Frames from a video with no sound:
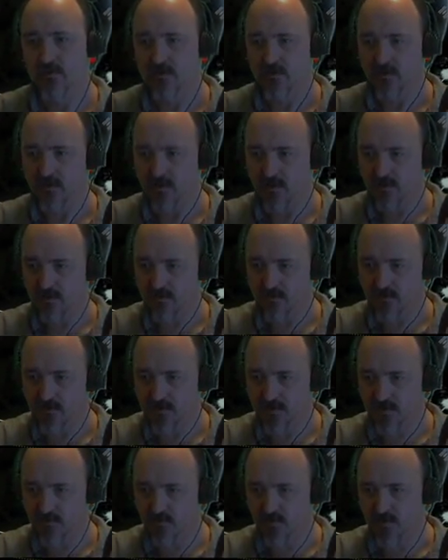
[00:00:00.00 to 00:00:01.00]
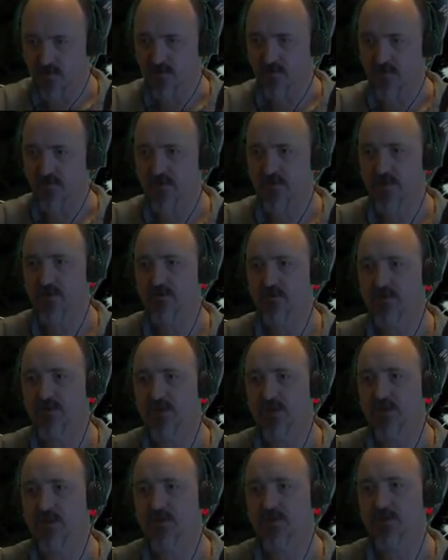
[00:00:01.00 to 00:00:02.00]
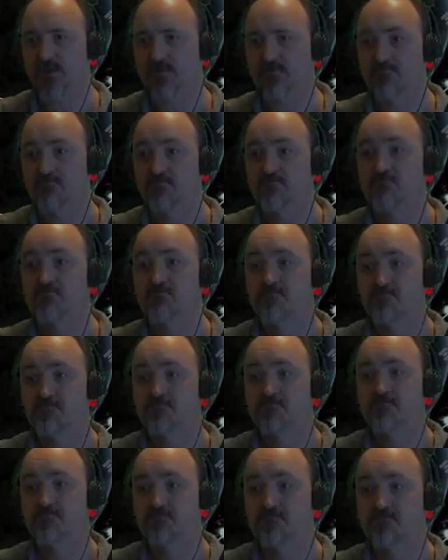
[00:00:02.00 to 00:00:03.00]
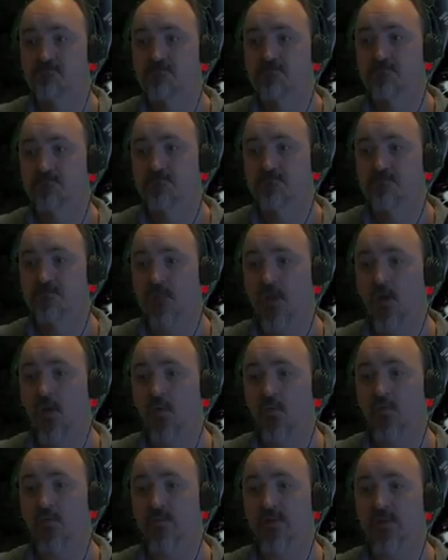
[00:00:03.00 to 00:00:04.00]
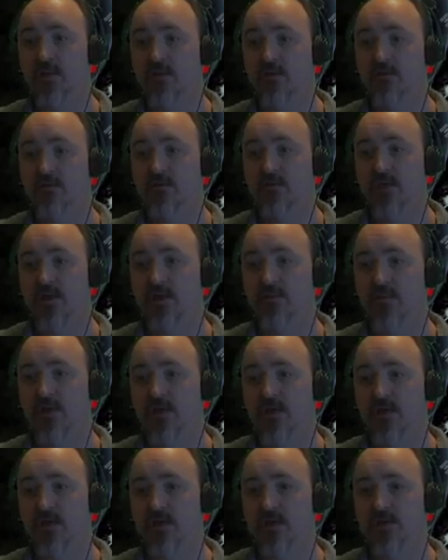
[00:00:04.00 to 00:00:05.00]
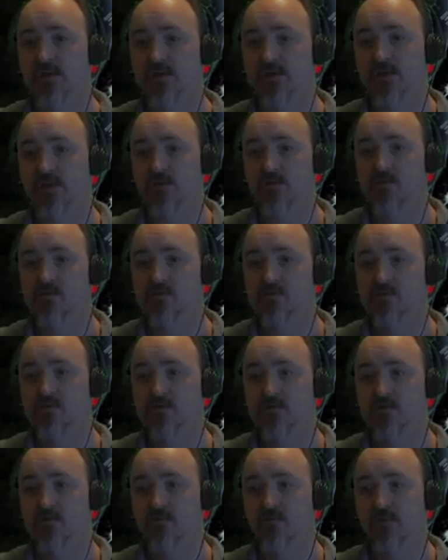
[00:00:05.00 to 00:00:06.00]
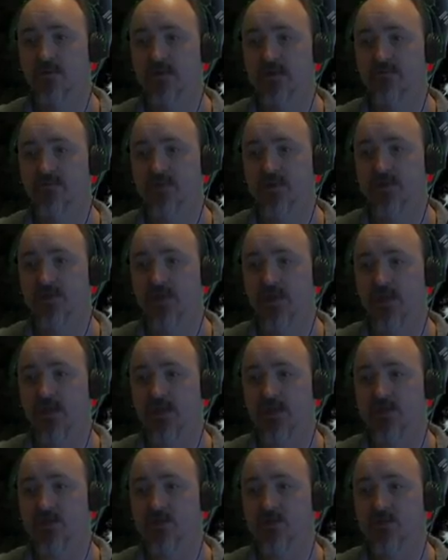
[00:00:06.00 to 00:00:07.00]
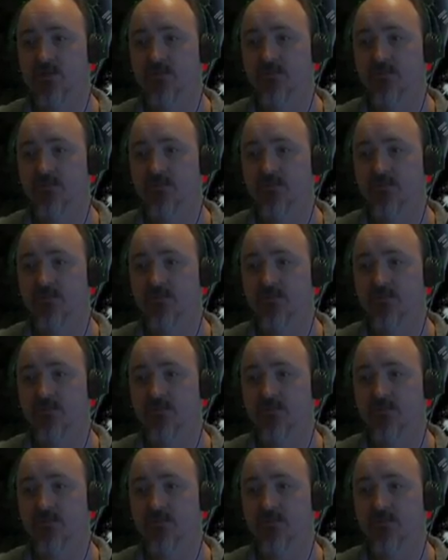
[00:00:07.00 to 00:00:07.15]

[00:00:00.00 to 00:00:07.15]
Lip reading: How long is our burn? 32 seconds? Oh, it'll be longer than that because we're gonna have to stage.